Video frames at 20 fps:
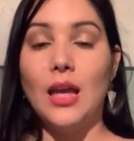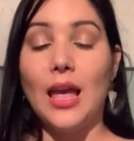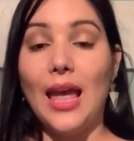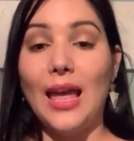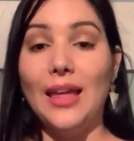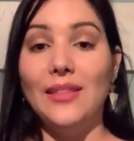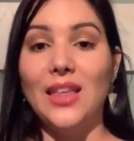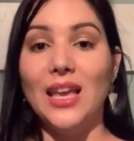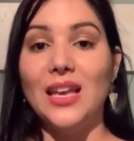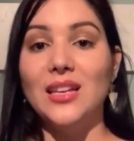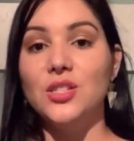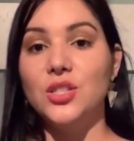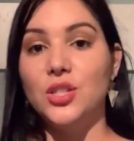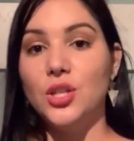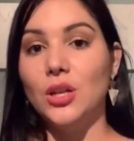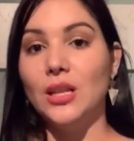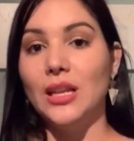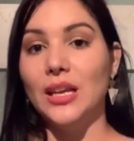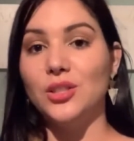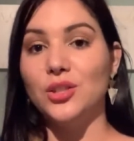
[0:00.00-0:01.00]
and they
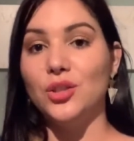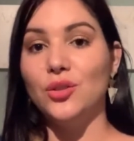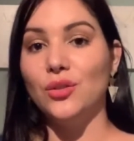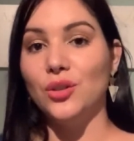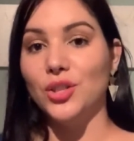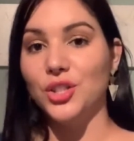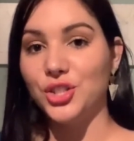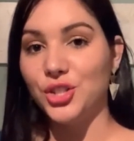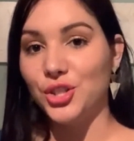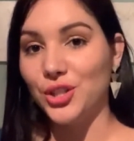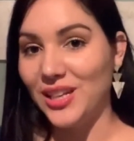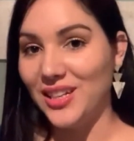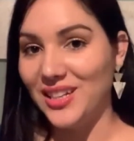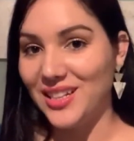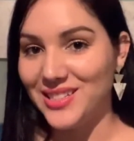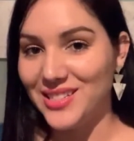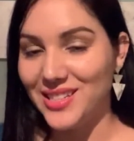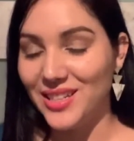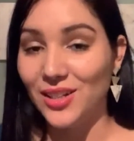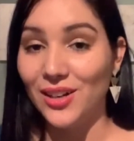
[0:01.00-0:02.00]
still like to go to
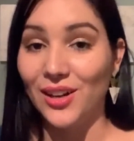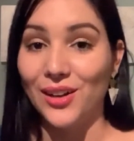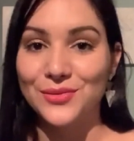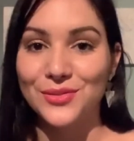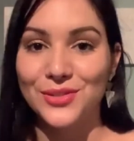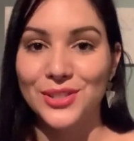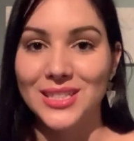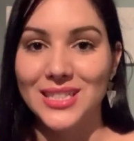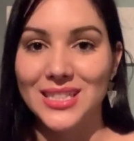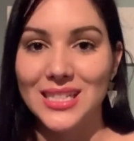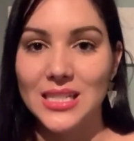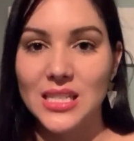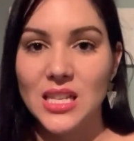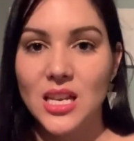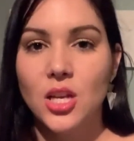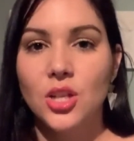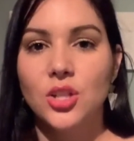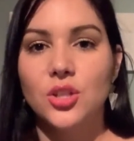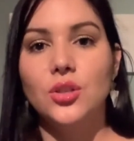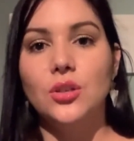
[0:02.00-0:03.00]
trainings and conferences
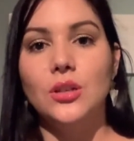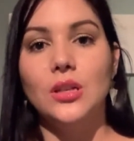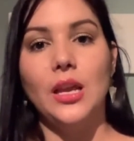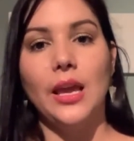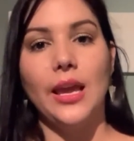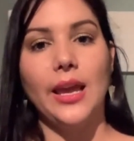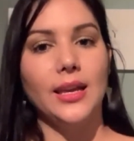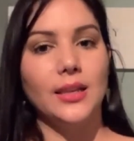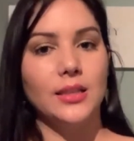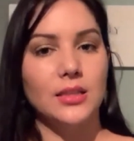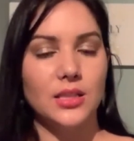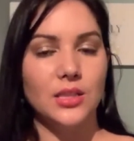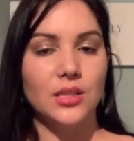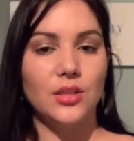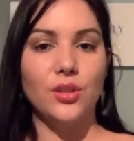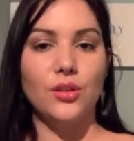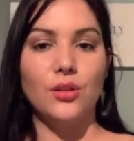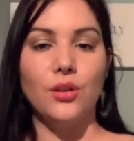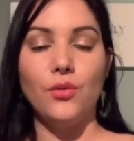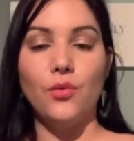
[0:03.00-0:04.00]
to enhance
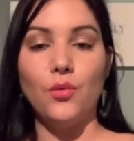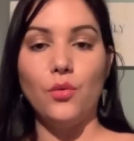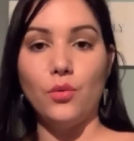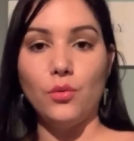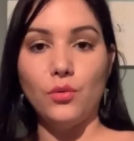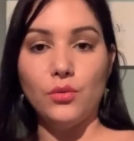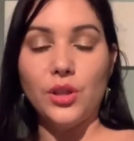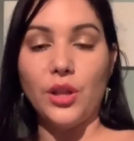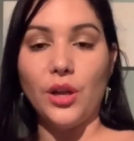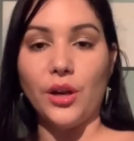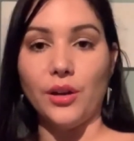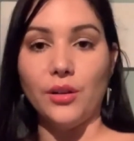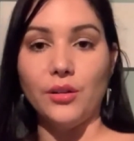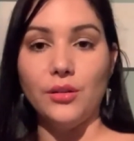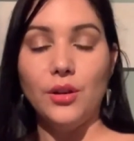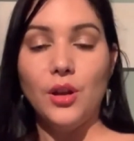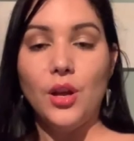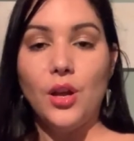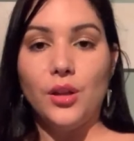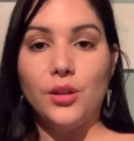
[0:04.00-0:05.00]
their,
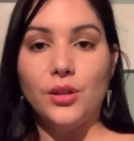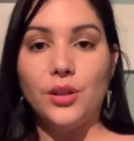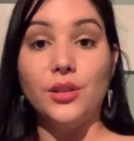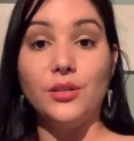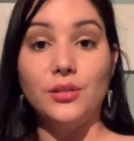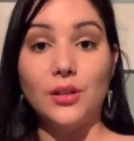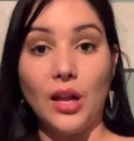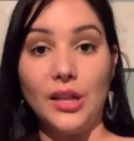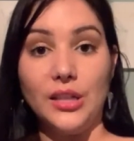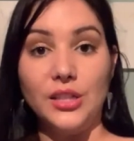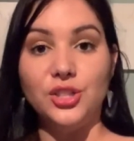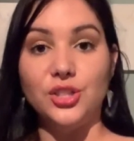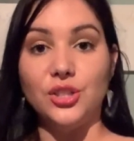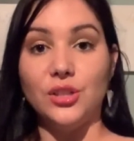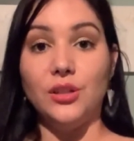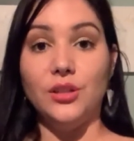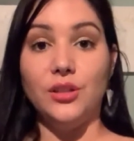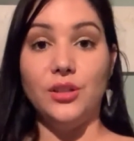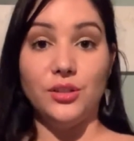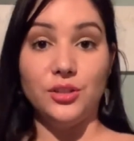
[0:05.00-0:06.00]
their knowledge
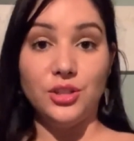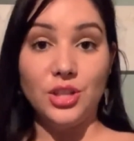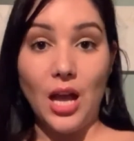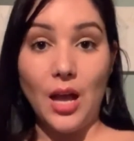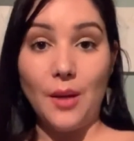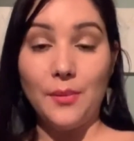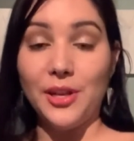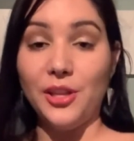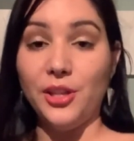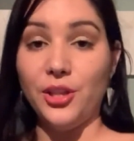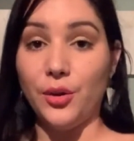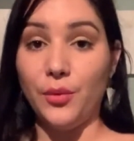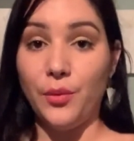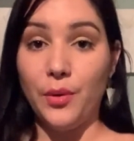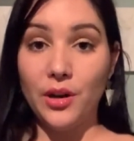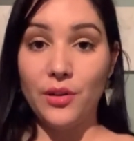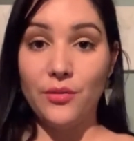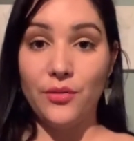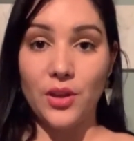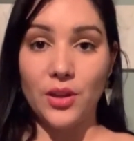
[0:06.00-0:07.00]
in their job, in their
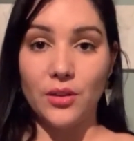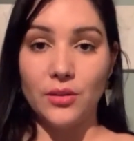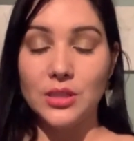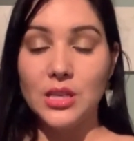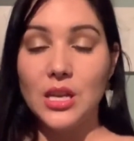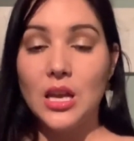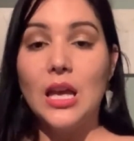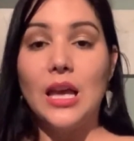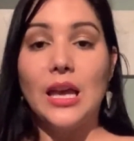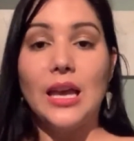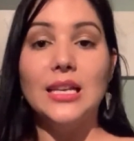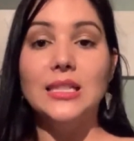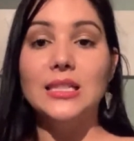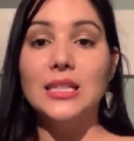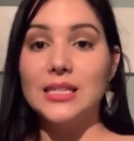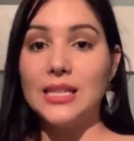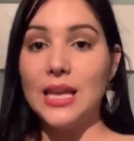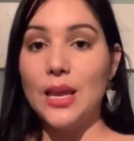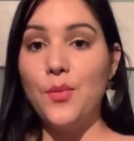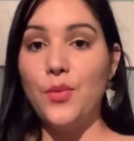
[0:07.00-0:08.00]
work fields. It's the
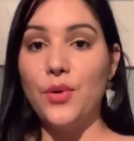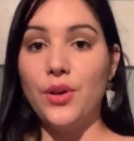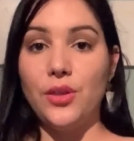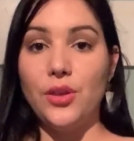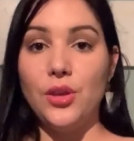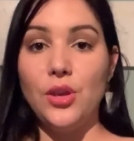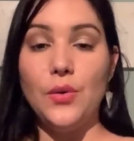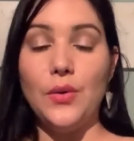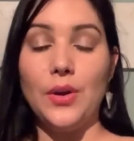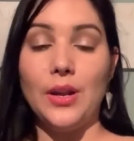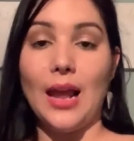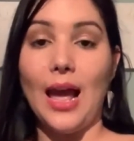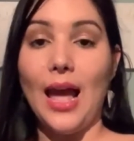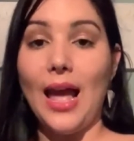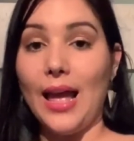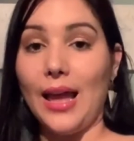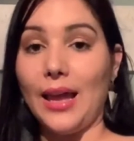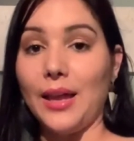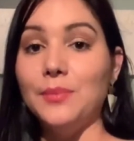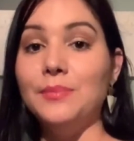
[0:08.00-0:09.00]
same with you and
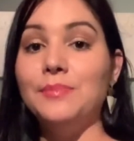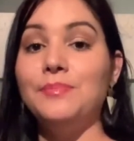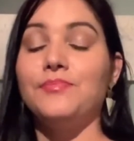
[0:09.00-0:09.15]
I.